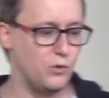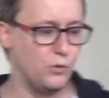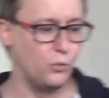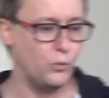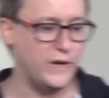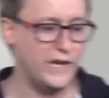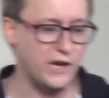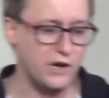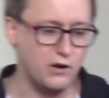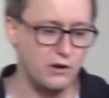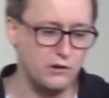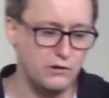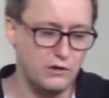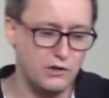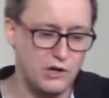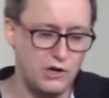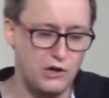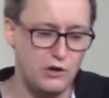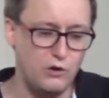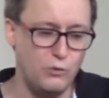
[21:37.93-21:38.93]
we are
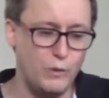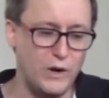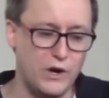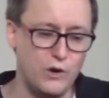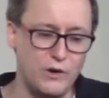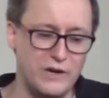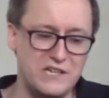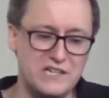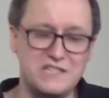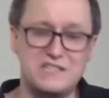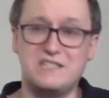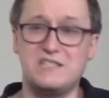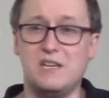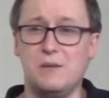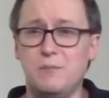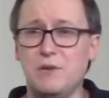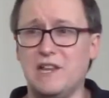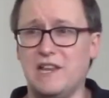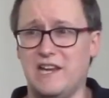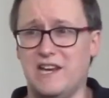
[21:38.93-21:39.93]
going to
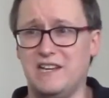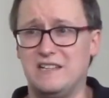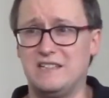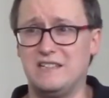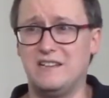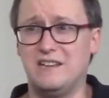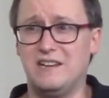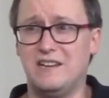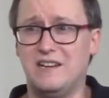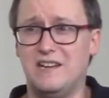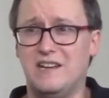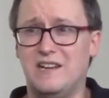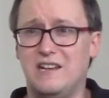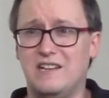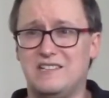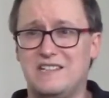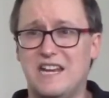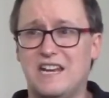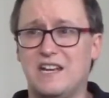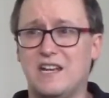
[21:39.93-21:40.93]
simulate
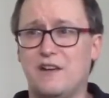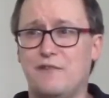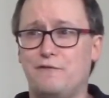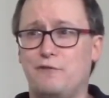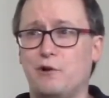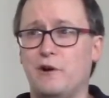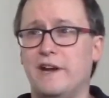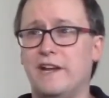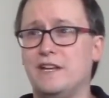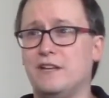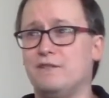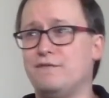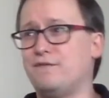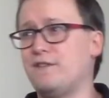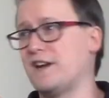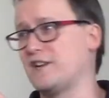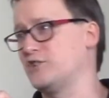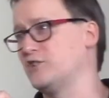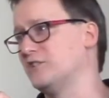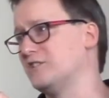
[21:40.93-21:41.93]
data for an
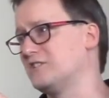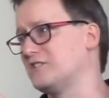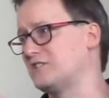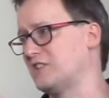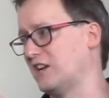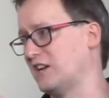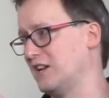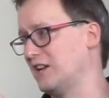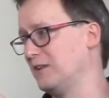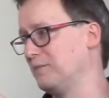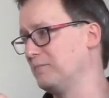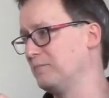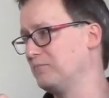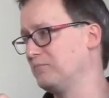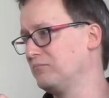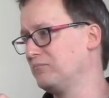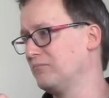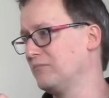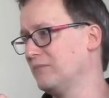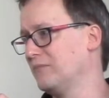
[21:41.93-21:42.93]
infection study.
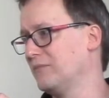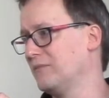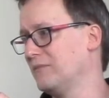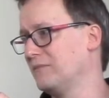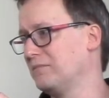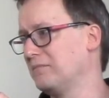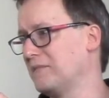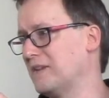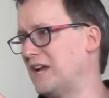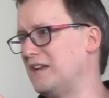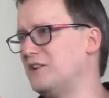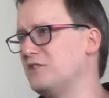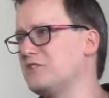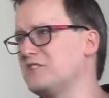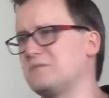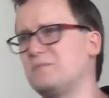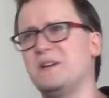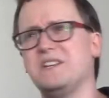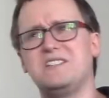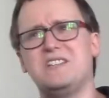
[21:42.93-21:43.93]
I know
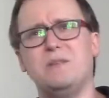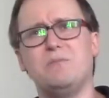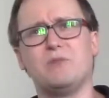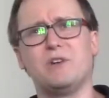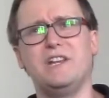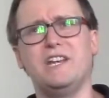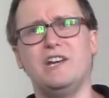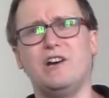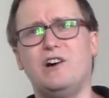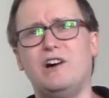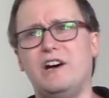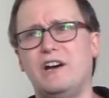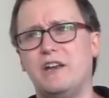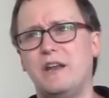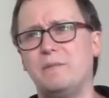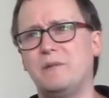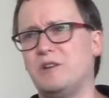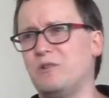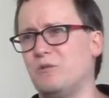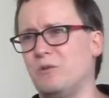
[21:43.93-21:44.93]
this might seem really odd.
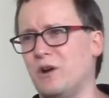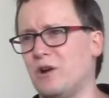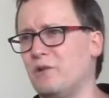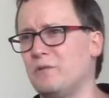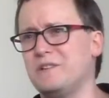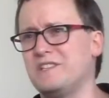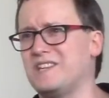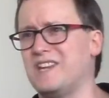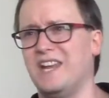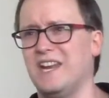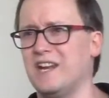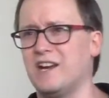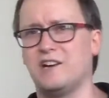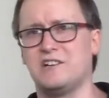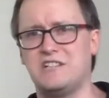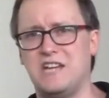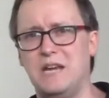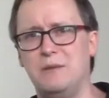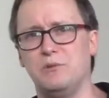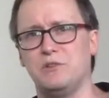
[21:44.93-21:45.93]
I mean, we're always getting
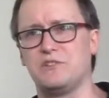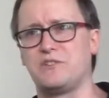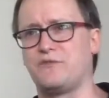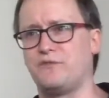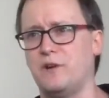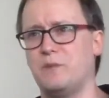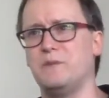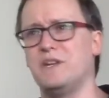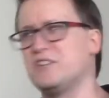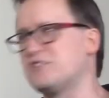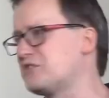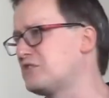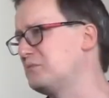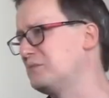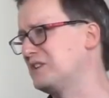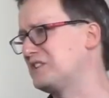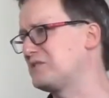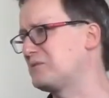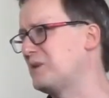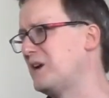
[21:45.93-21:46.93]
our tables from
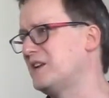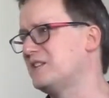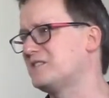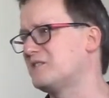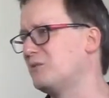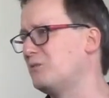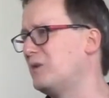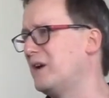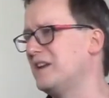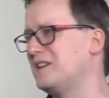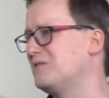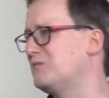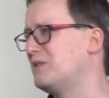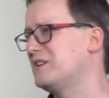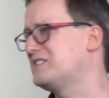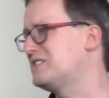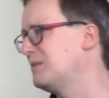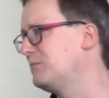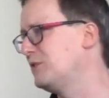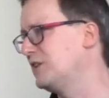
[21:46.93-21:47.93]
instruments, right? So why
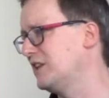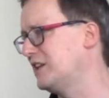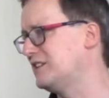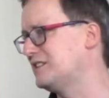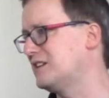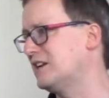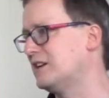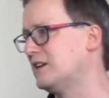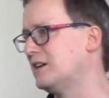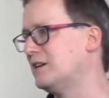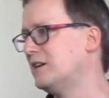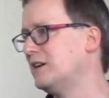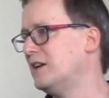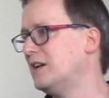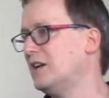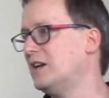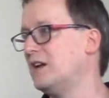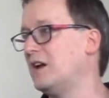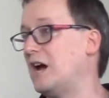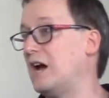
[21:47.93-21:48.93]
simulate data?
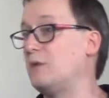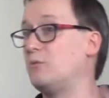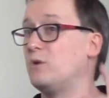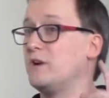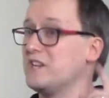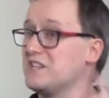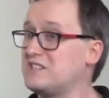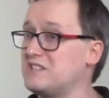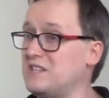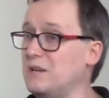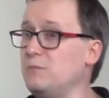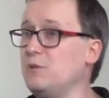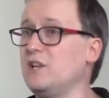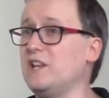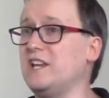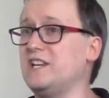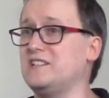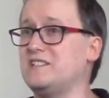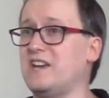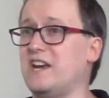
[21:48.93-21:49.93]
I want to
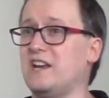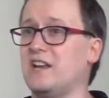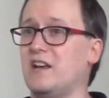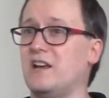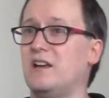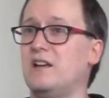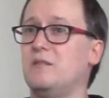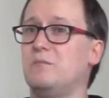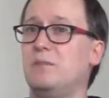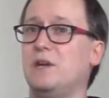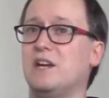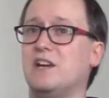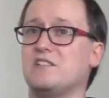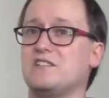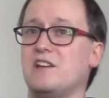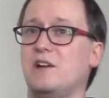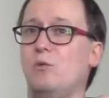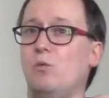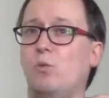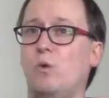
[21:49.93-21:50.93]
simulate data because
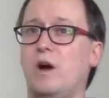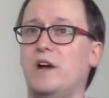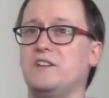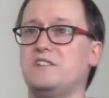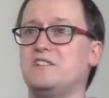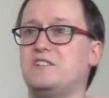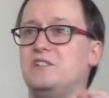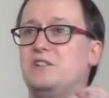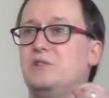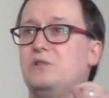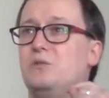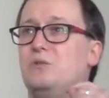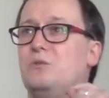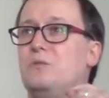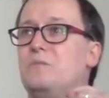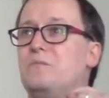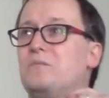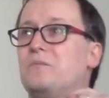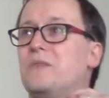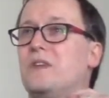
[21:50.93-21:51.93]
I want
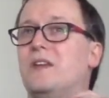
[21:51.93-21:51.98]
to